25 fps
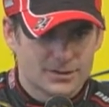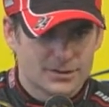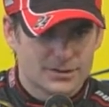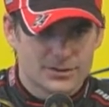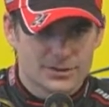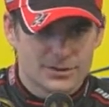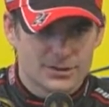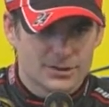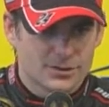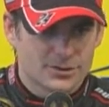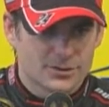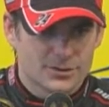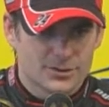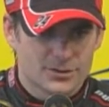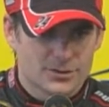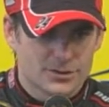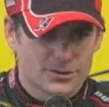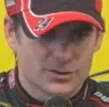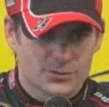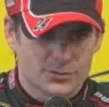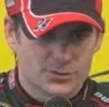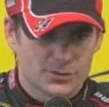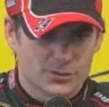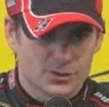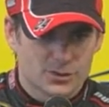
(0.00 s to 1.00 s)
there
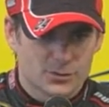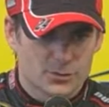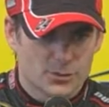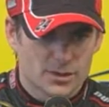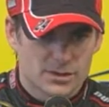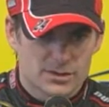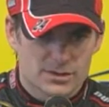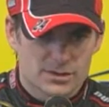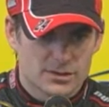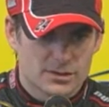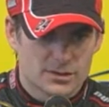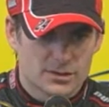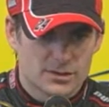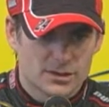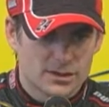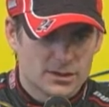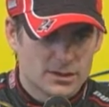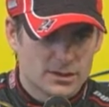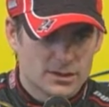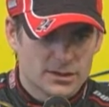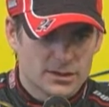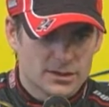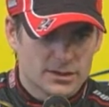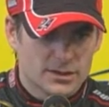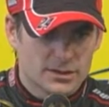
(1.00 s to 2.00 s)
just really wasn't
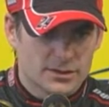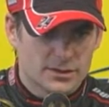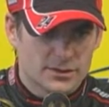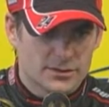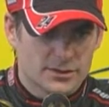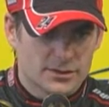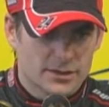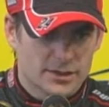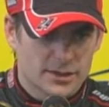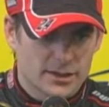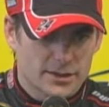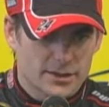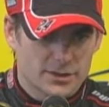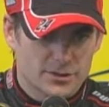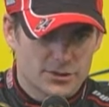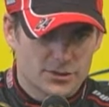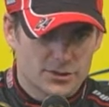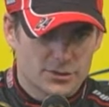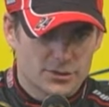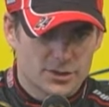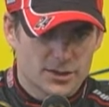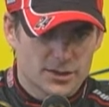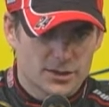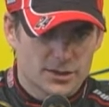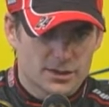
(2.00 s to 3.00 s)
anything I could
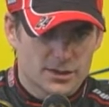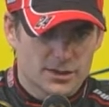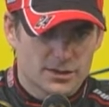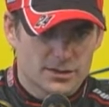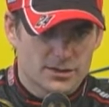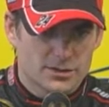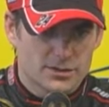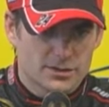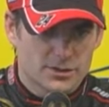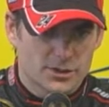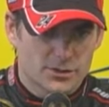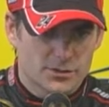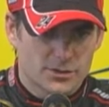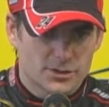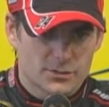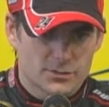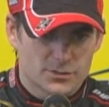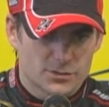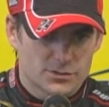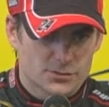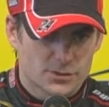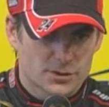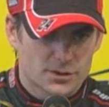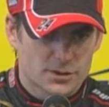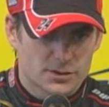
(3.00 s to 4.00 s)
do. Tony
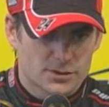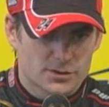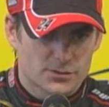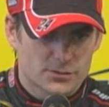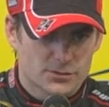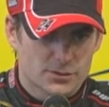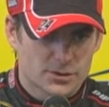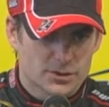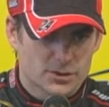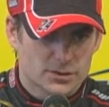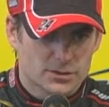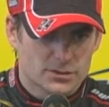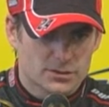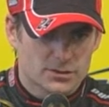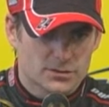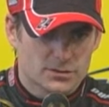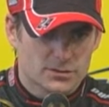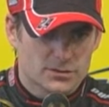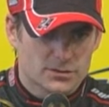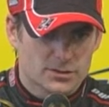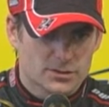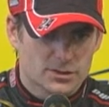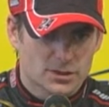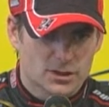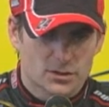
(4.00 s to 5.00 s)
was running a really
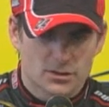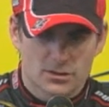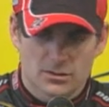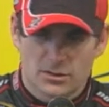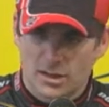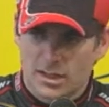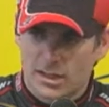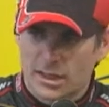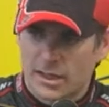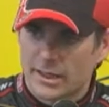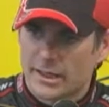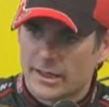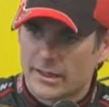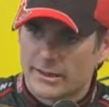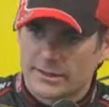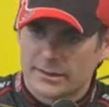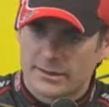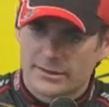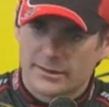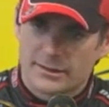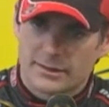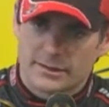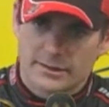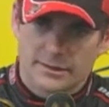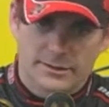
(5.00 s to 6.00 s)
solid line
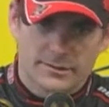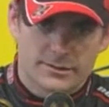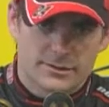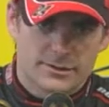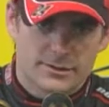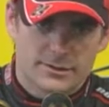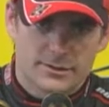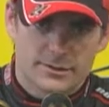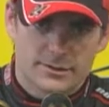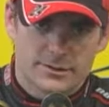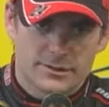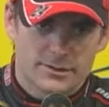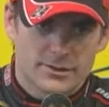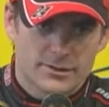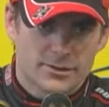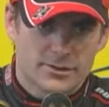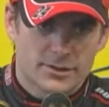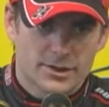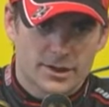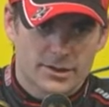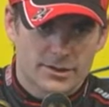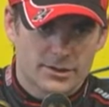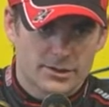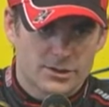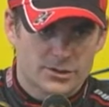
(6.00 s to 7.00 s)
and
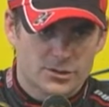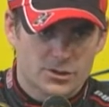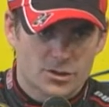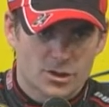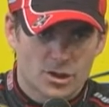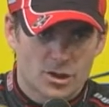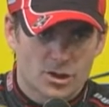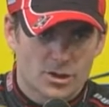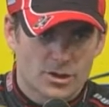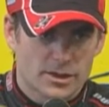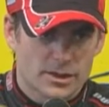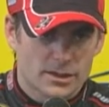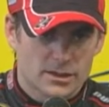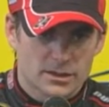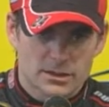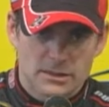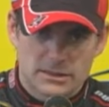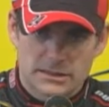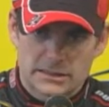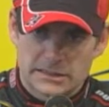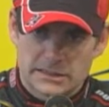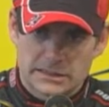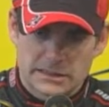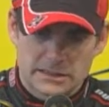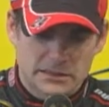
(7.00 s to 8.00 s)
had a good car. He had
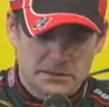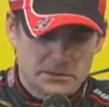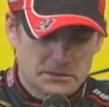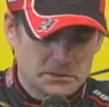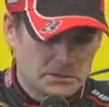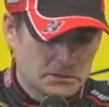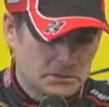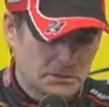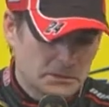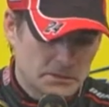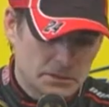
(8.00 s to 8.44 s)
clean air.